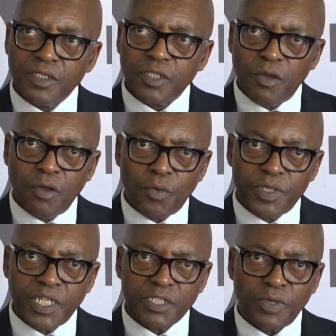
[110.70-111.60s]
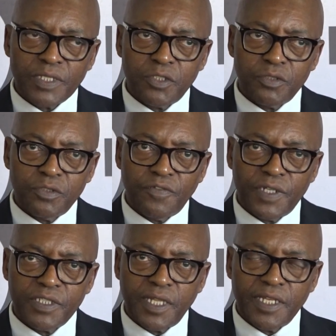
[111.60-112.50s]
So we just want to,
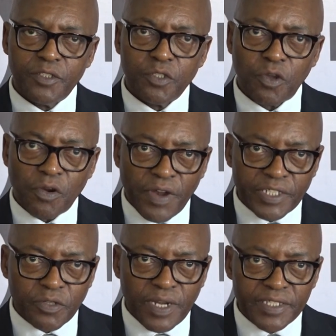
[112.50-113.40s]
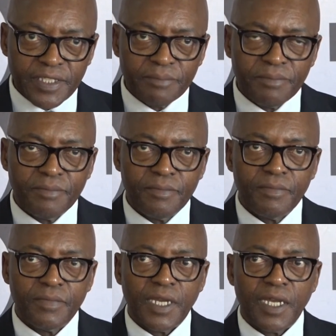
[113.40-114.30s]
firstly, to congratulate them
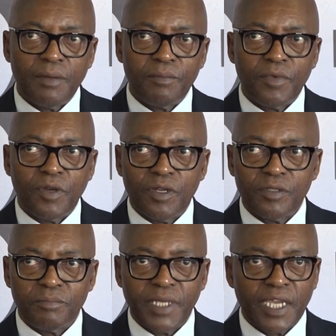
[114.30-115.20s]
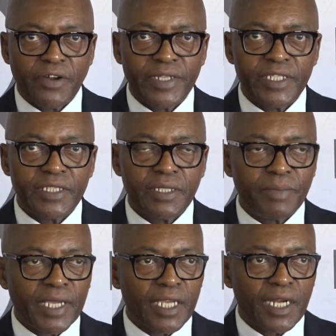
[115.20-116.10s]
on being granted
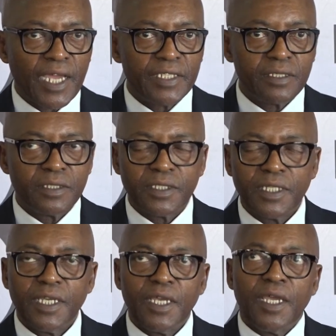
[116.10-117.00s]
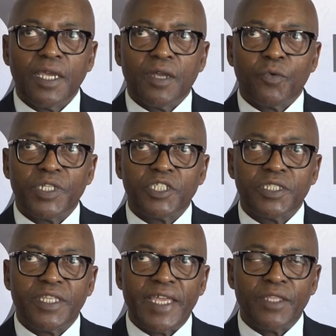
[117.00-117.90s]
the banking license,
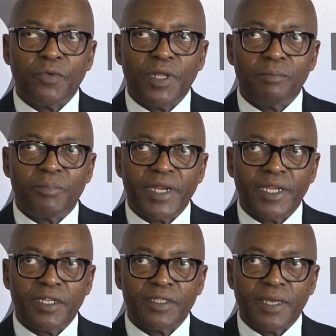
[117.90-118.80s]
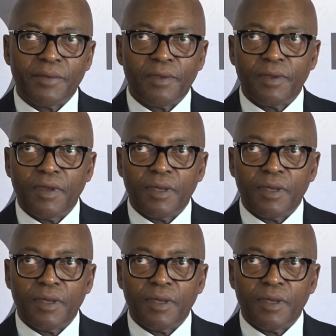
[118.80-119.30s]
which then will bring the